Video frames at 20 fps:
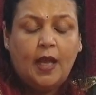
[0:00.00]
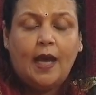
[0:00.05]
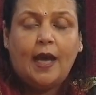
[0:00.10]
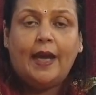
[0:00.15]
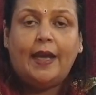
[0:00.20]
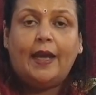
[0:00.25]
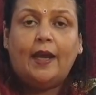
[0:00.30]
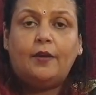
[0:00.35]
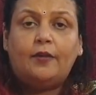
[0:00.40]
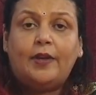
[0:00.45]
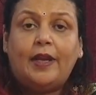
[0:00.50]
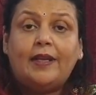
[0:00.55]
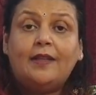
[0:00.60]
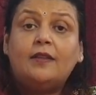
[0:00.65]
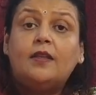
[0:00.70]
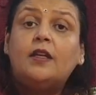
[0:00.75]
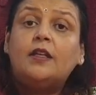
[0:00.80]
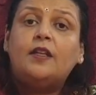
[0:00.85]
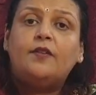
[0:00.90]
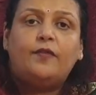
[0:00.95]
I
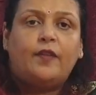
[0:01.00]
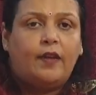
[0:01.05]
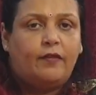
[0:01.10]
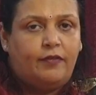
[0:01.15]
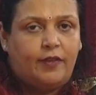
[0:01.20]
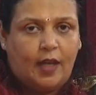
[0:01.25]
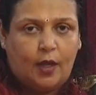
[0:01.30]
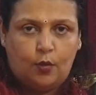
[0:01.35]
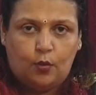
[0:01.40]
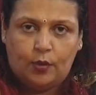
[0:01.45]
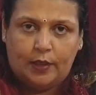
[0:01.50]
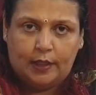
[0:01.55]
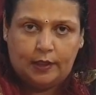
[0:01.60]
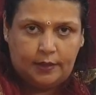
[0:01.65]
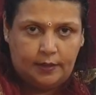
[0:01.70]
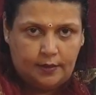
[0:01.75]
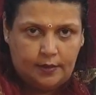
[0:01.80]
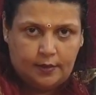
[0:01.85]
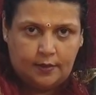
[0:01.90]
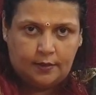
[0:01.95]
attract 35 tarot
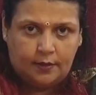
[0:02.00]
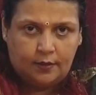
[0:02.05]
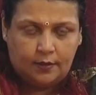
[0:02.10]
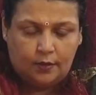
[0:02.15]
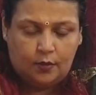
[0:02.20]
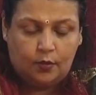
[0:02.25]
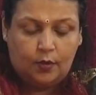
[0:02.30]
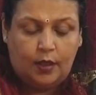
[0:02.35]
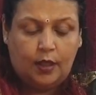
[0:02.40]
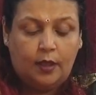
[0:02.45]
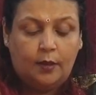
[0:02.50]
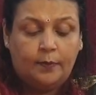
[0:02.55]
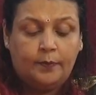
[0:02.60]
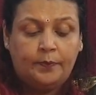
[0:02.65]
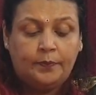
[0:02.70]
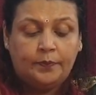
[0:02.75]
clients. Okay.